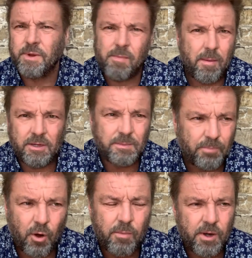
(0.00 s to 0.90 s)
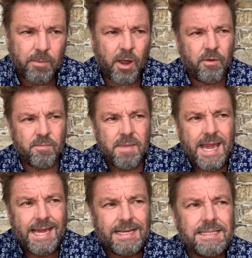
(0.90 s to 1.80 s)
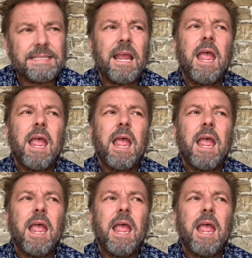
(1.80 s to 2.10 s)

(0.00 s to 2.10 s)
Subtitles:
but you might be able to borrow money by other means.